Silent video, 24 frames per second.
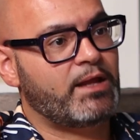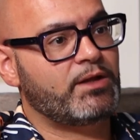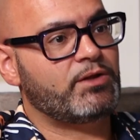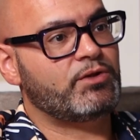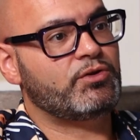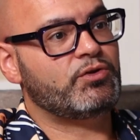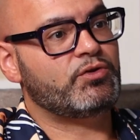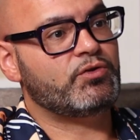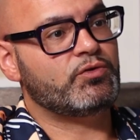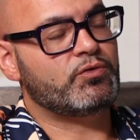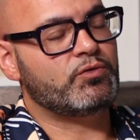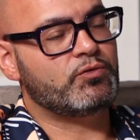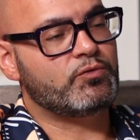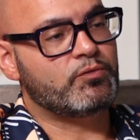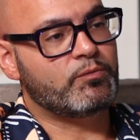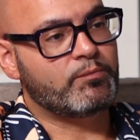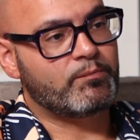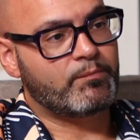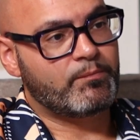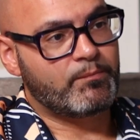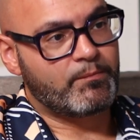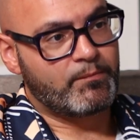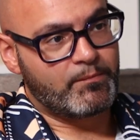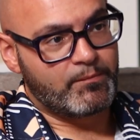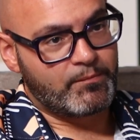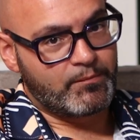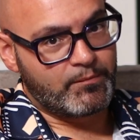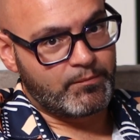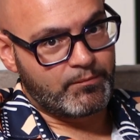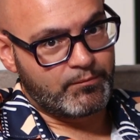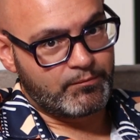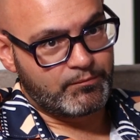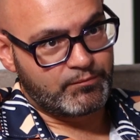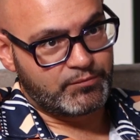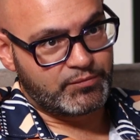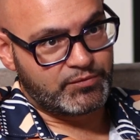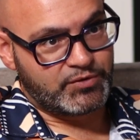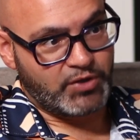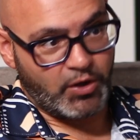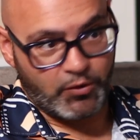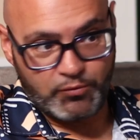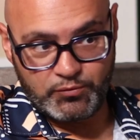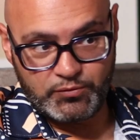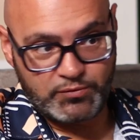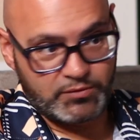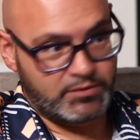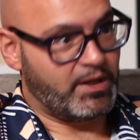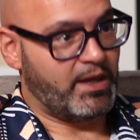then you
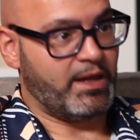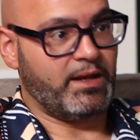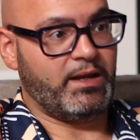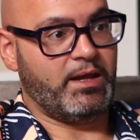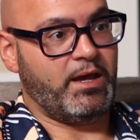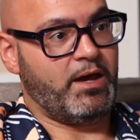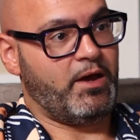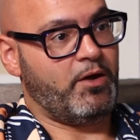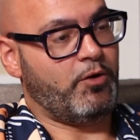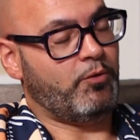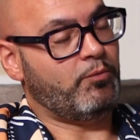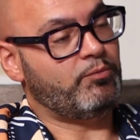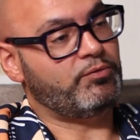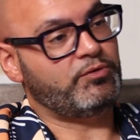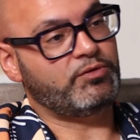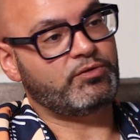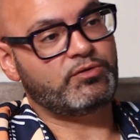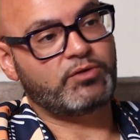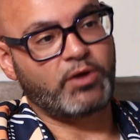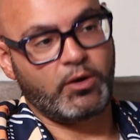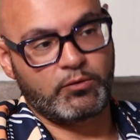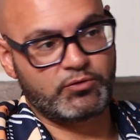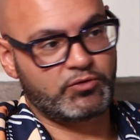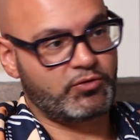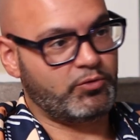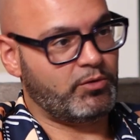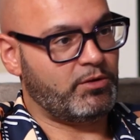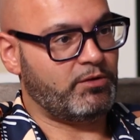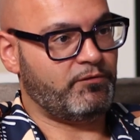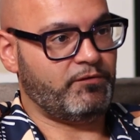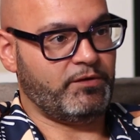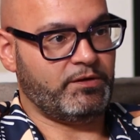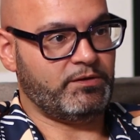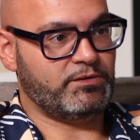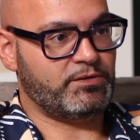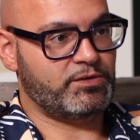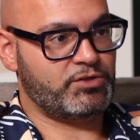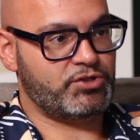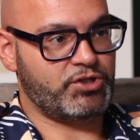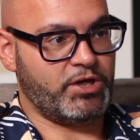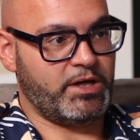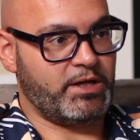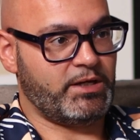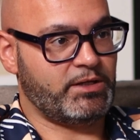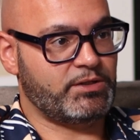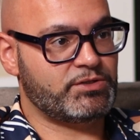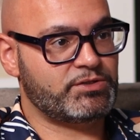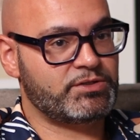don't get any help, you don't do anything to
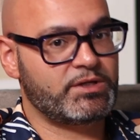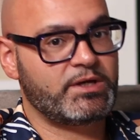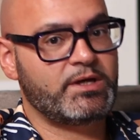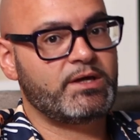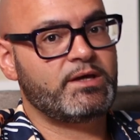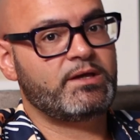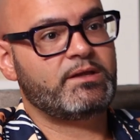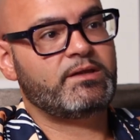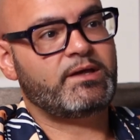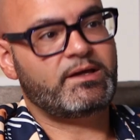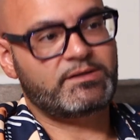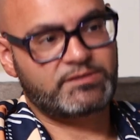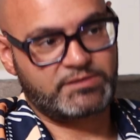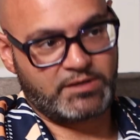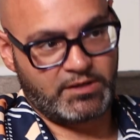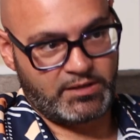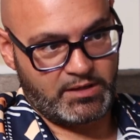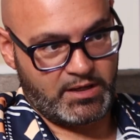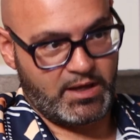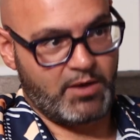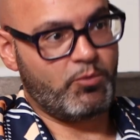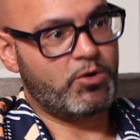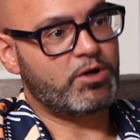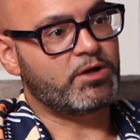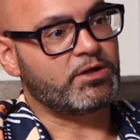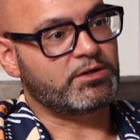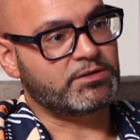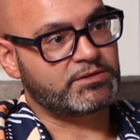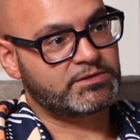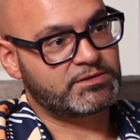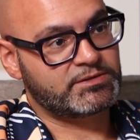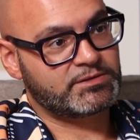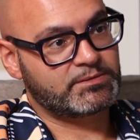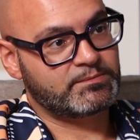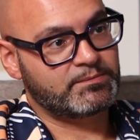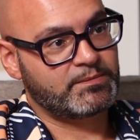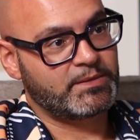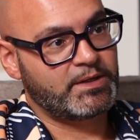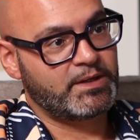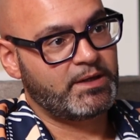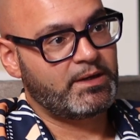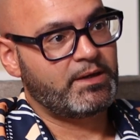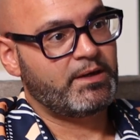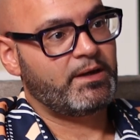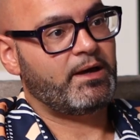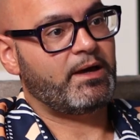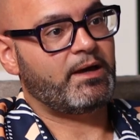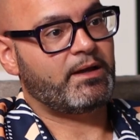change, that's going to get worse.
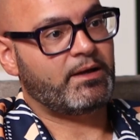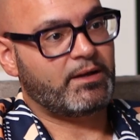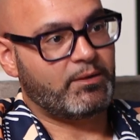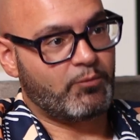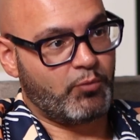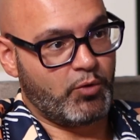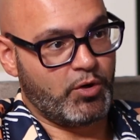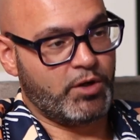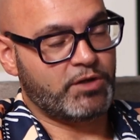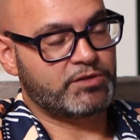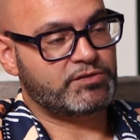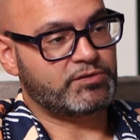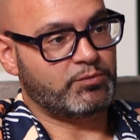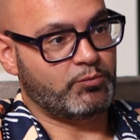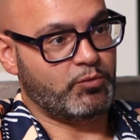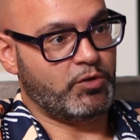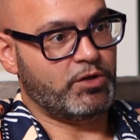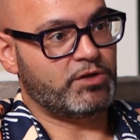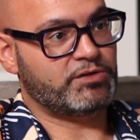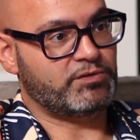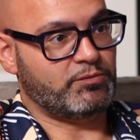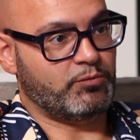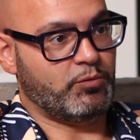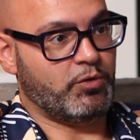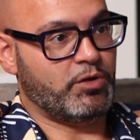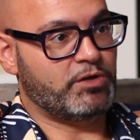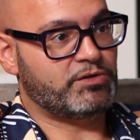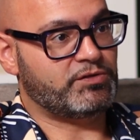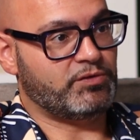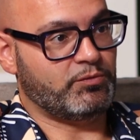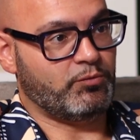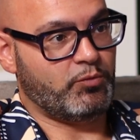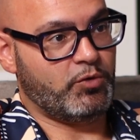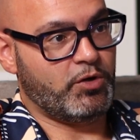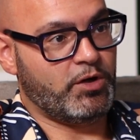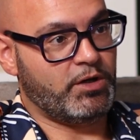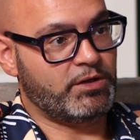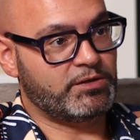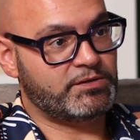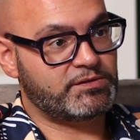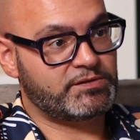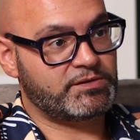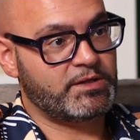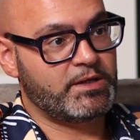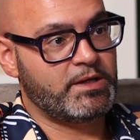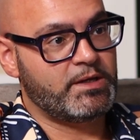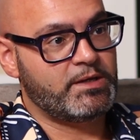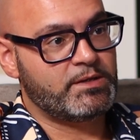And then worse and worse and worse and
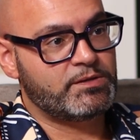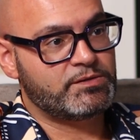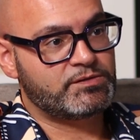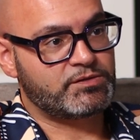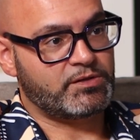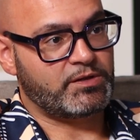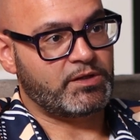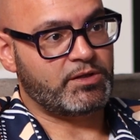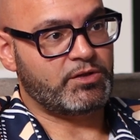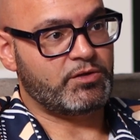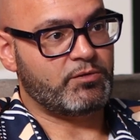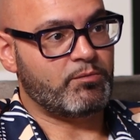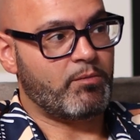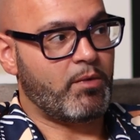worse. So then you